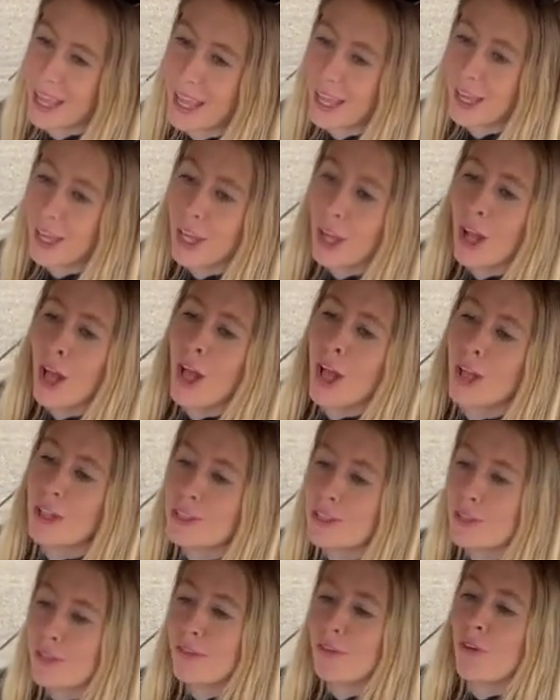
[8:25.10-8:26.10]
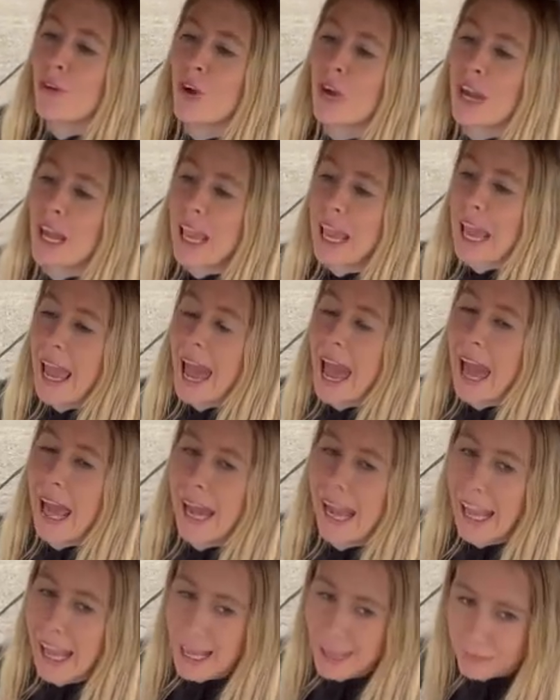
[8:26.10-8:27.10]
Good old 240 at
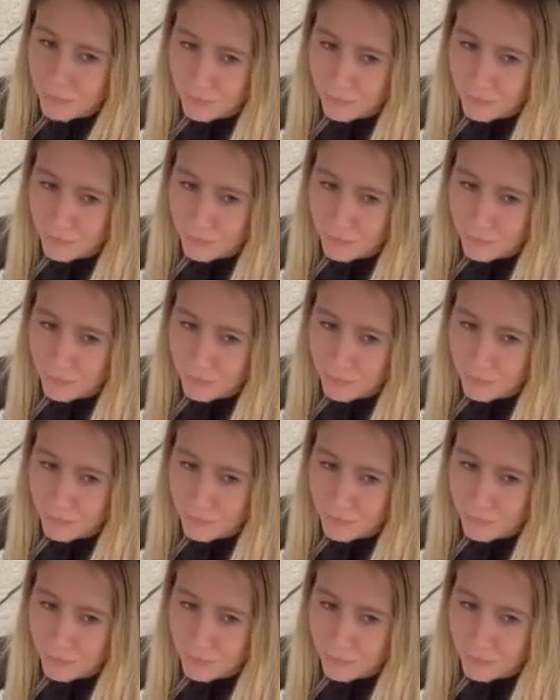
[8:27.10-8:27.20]
it.